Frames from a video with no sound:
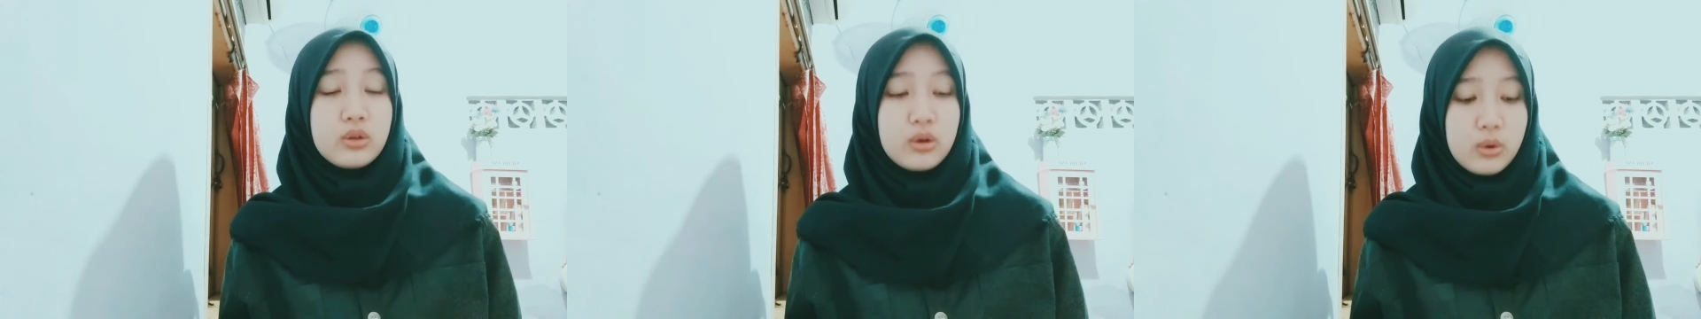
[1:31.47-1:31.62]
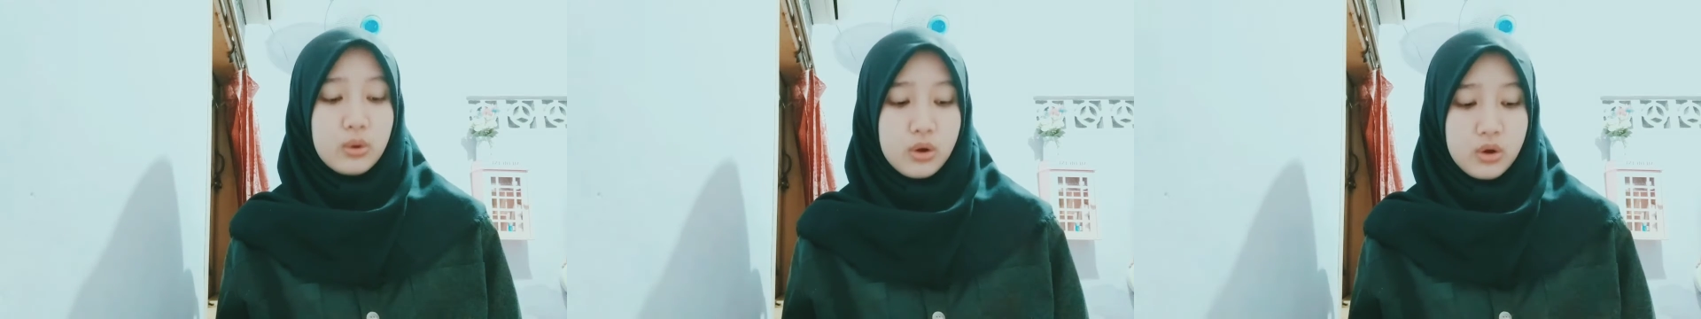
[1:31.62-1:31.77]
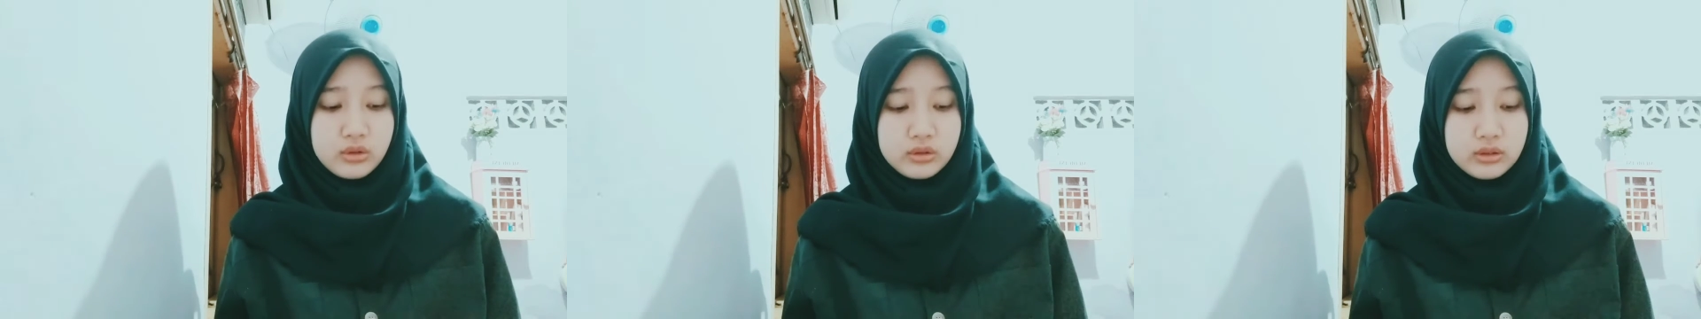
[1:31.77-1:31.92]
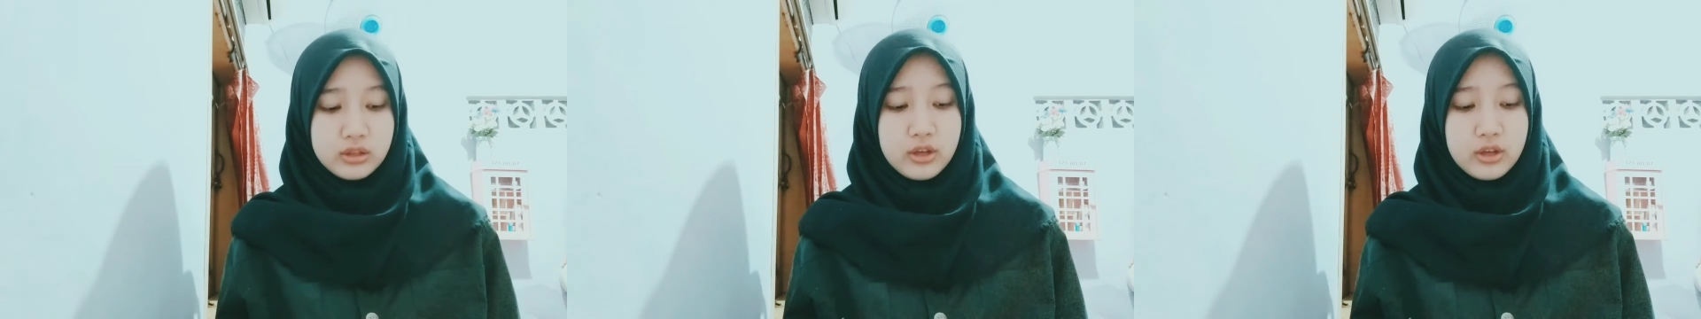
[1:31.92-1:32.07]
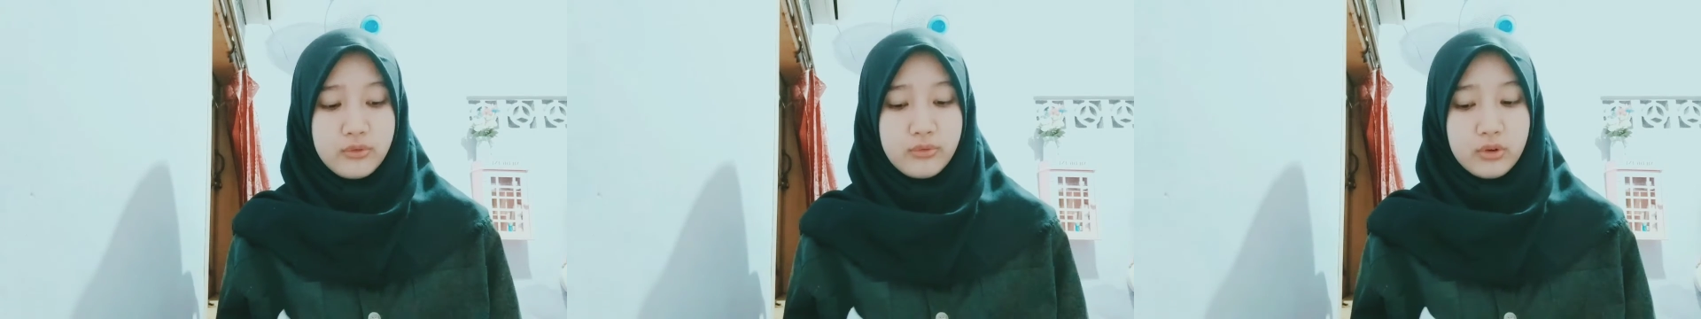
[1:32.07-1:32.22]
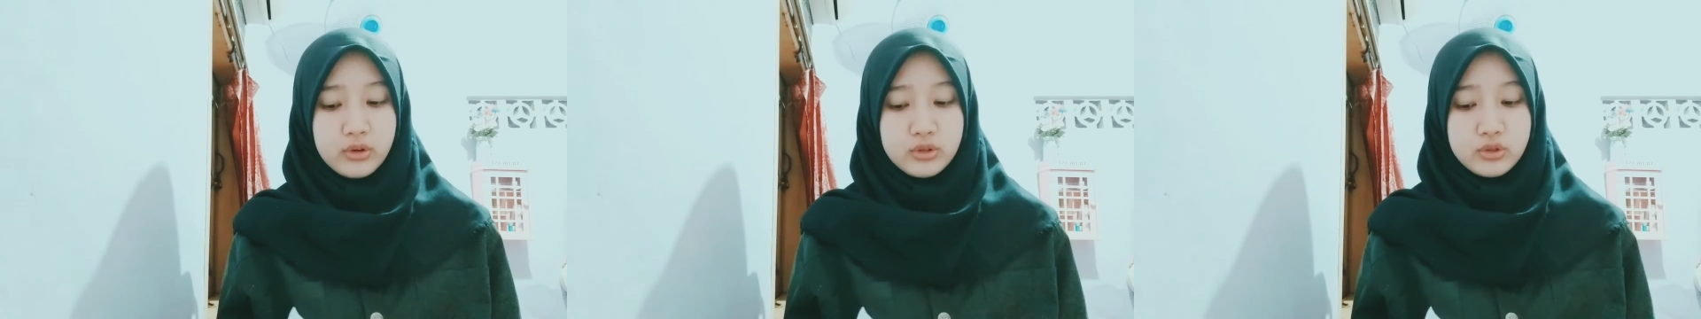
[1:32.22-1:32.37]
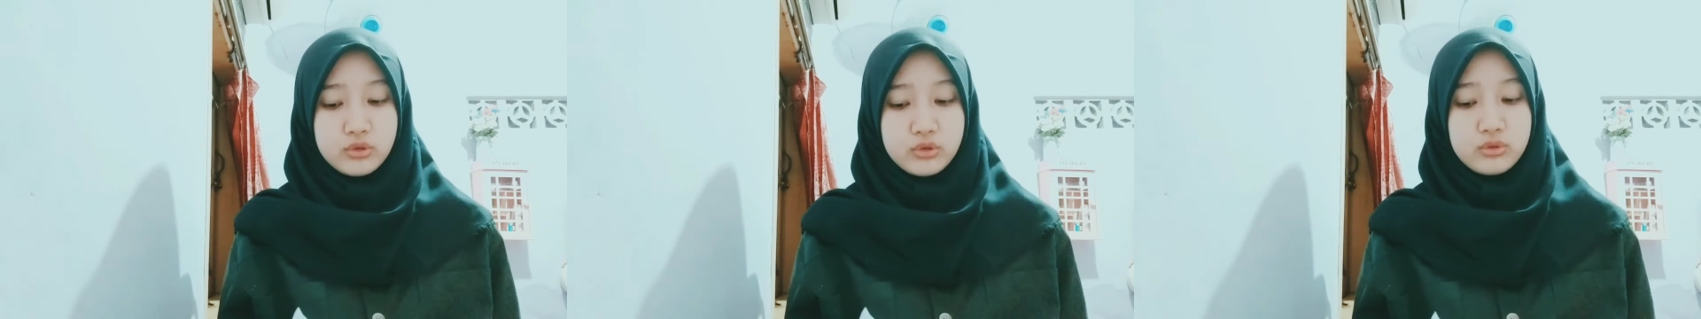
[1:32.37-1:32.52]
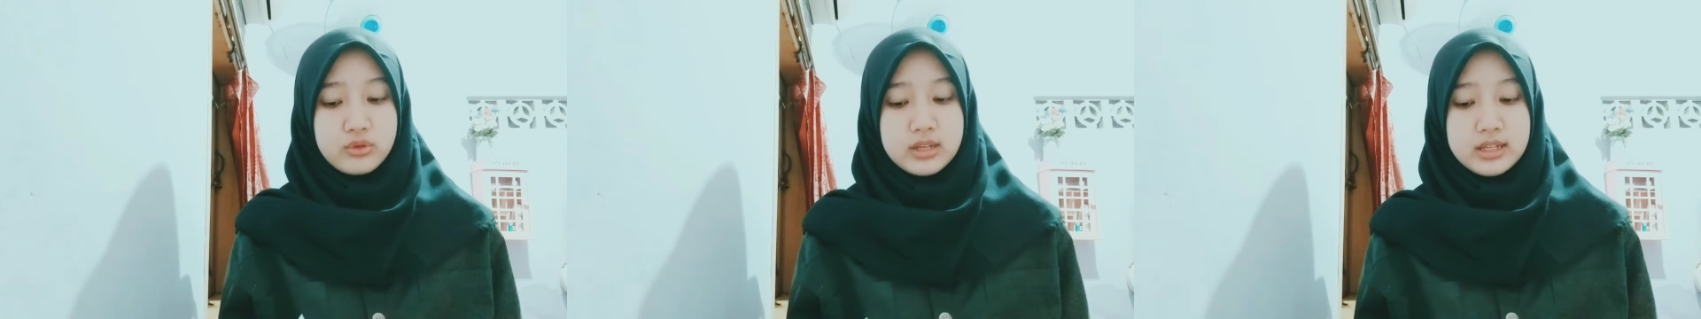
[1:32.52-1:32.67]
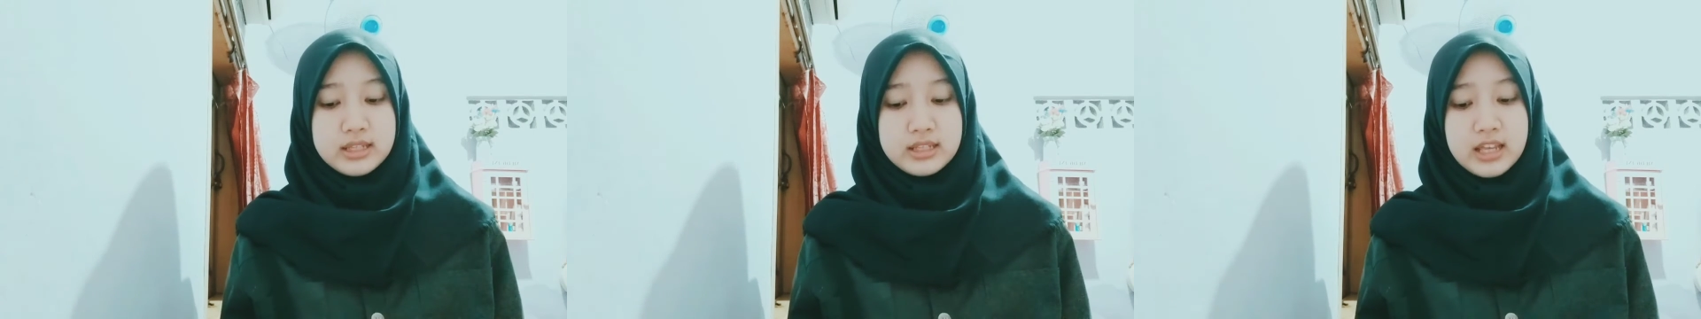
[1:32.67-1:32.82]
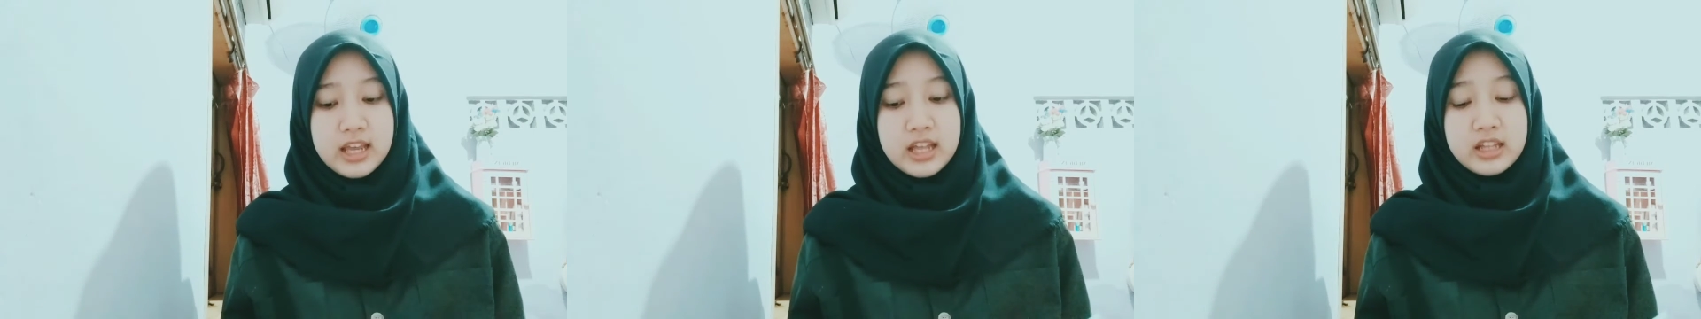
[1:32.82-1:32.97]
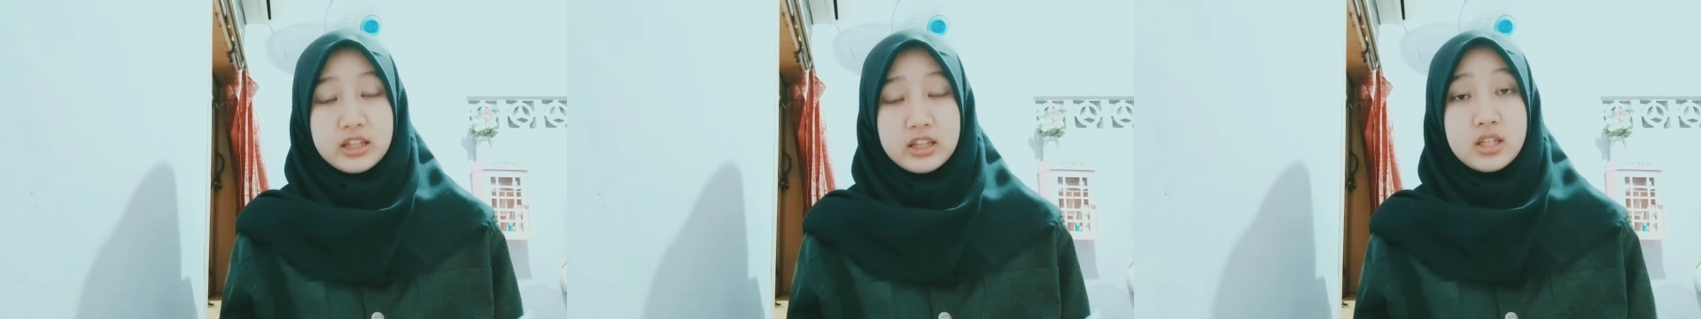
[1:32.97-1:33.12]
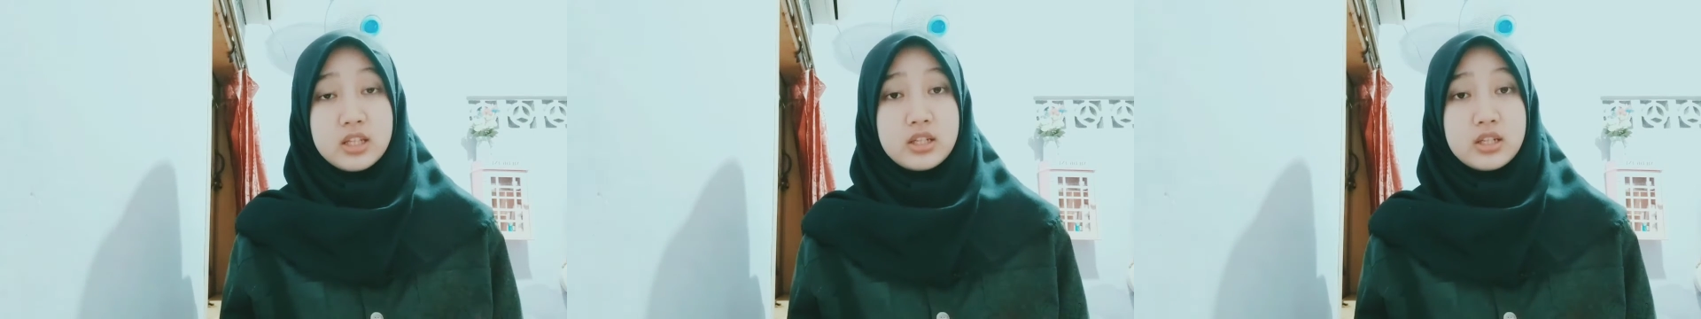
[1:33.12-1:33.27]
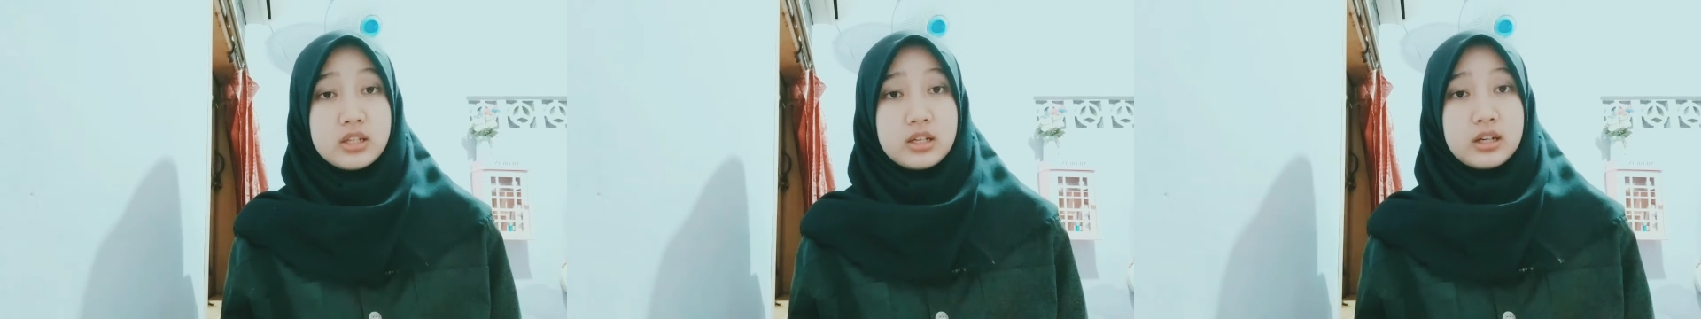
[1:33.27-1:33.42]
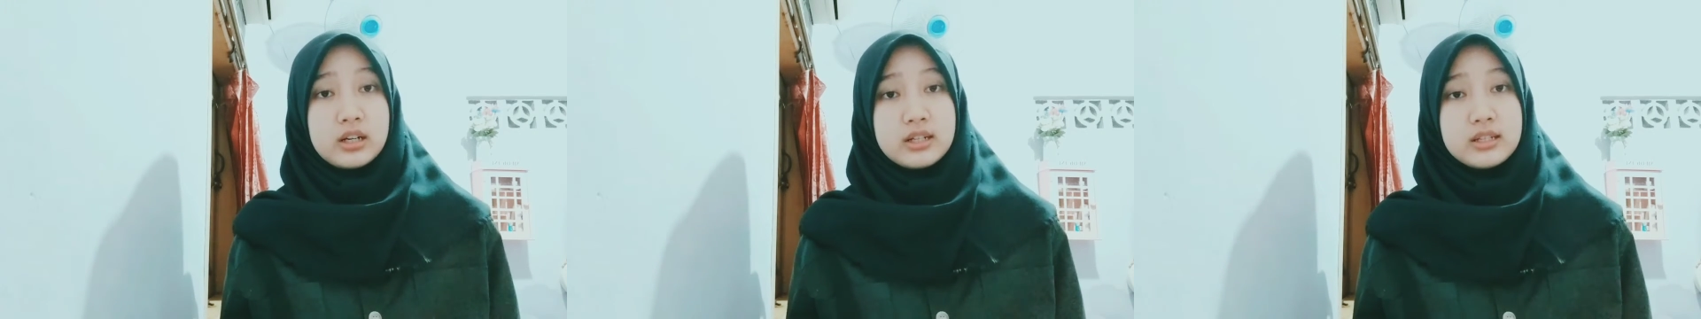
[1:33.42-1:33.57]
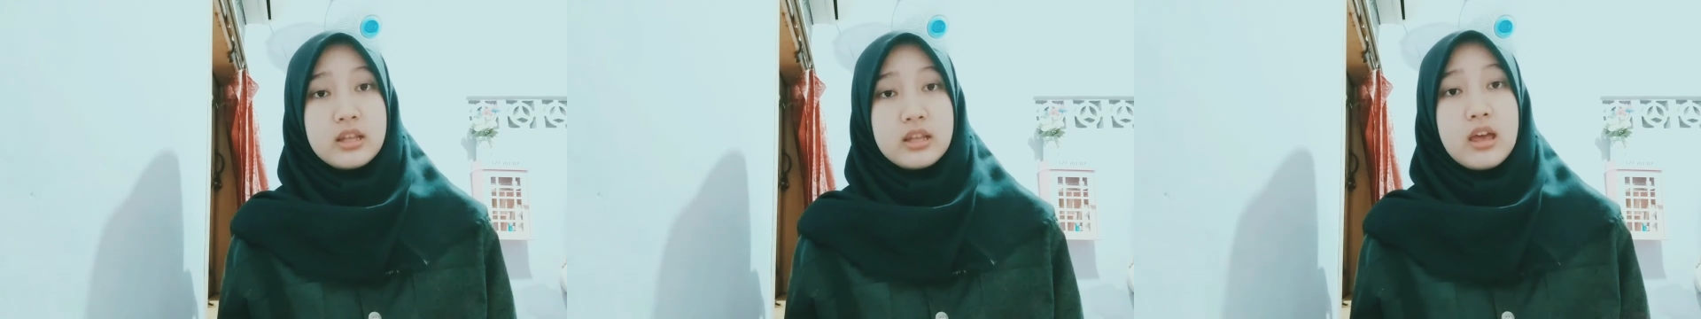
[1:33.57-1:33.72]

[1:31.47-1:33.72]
only for students and teachers,